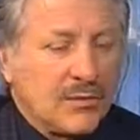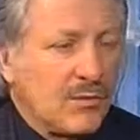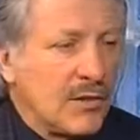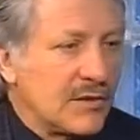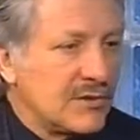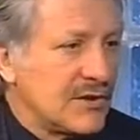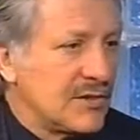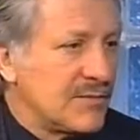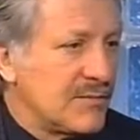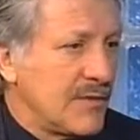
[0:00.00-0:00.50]
that
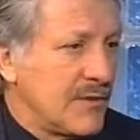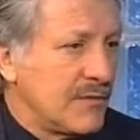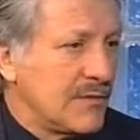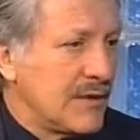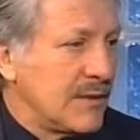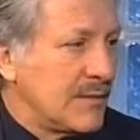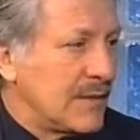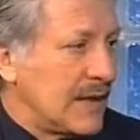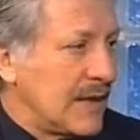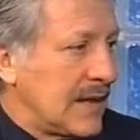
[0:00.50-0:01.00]
watch this
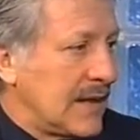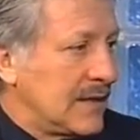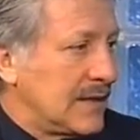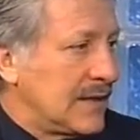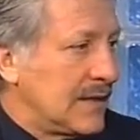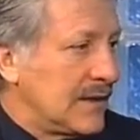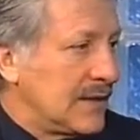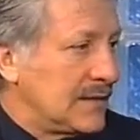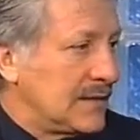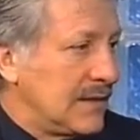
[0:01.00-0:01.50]
program are getting
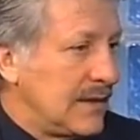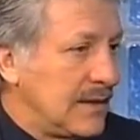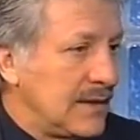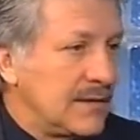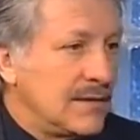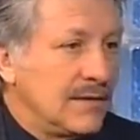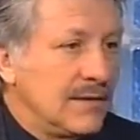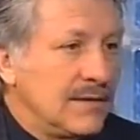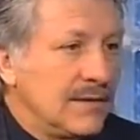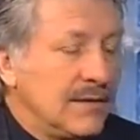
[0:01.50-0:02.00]
the
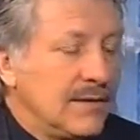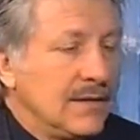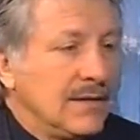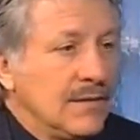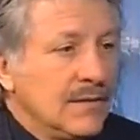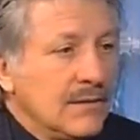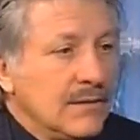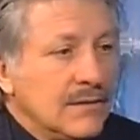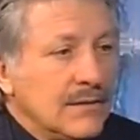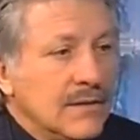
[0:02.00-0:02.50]
idea,
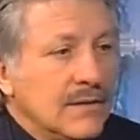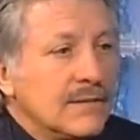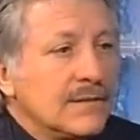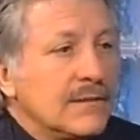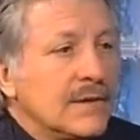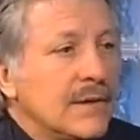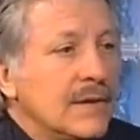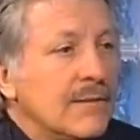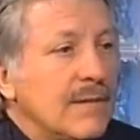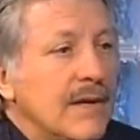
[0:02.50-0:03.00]
well,
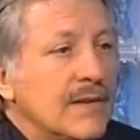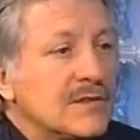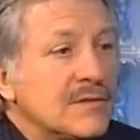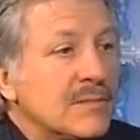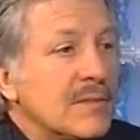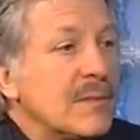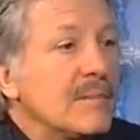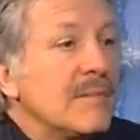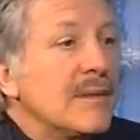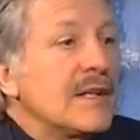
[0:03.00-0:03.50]
you know, that
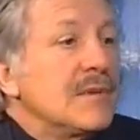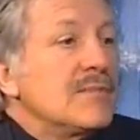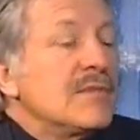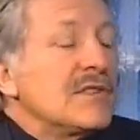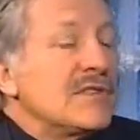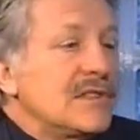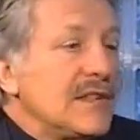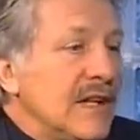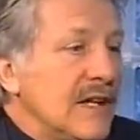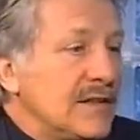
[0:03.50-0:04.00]
would be a big
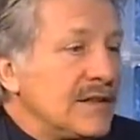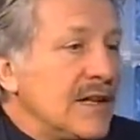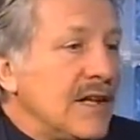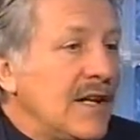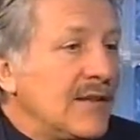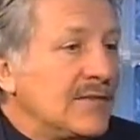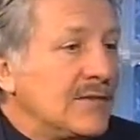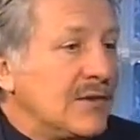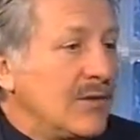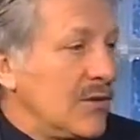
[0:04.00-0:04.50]
mistake to
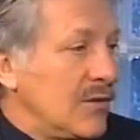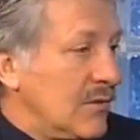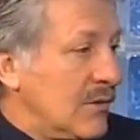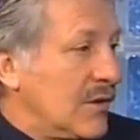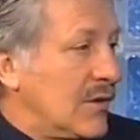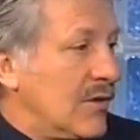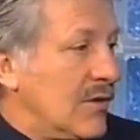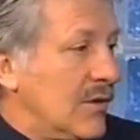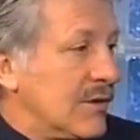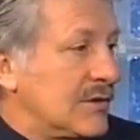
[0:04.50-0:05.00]
have to go to
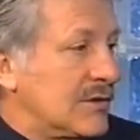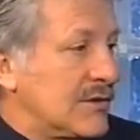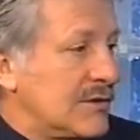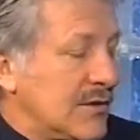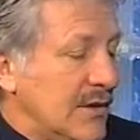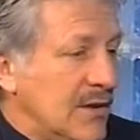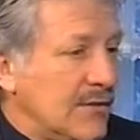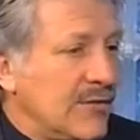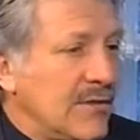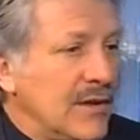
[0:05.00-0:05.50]
a court to
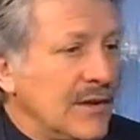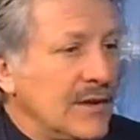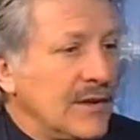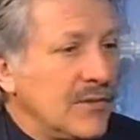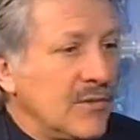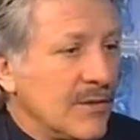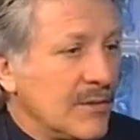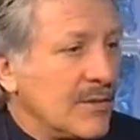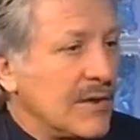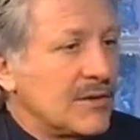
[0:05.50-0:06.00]
try to find
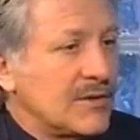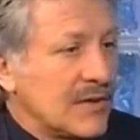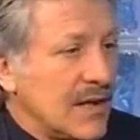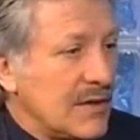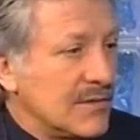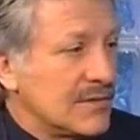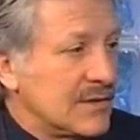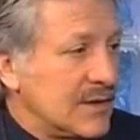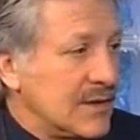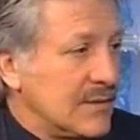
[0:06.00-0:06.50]
out where my
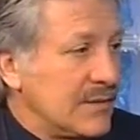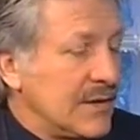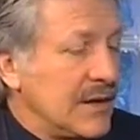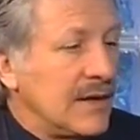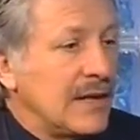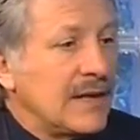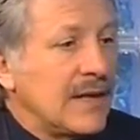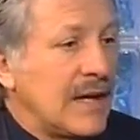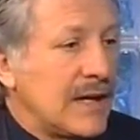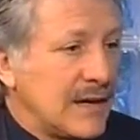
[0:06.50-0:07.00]
child is going to yeah.
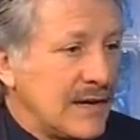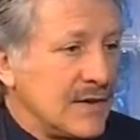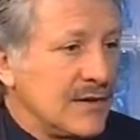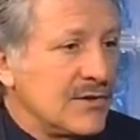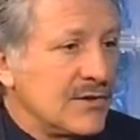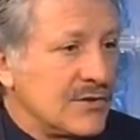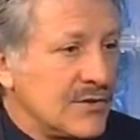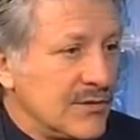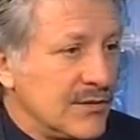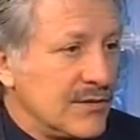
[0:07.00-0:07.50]
be, and that I can
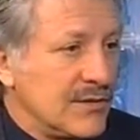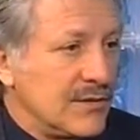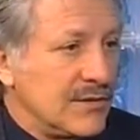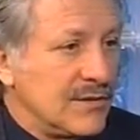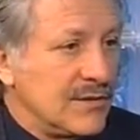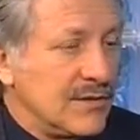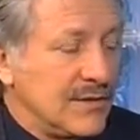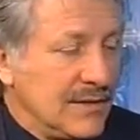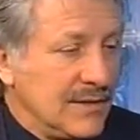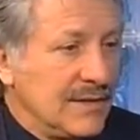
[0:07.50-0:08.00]
assure you
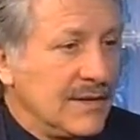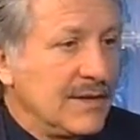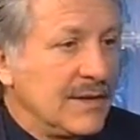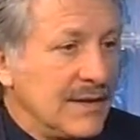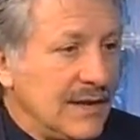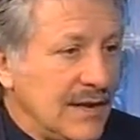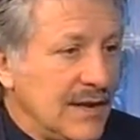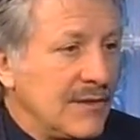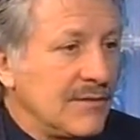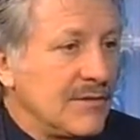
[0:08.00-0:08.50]
with, yep.
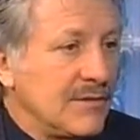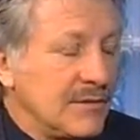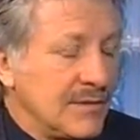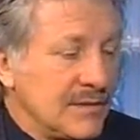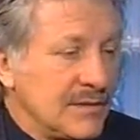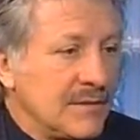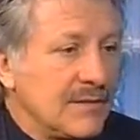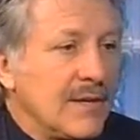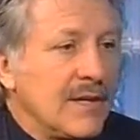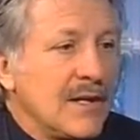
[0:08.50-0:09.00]
and have,
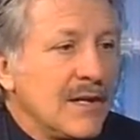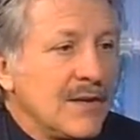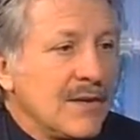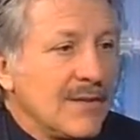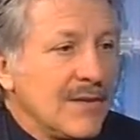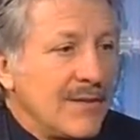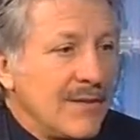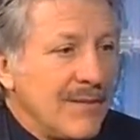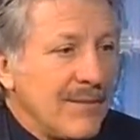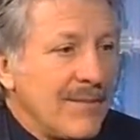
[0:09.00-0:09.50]
everyone's.
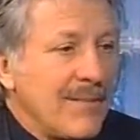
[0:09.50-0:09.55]
Have, have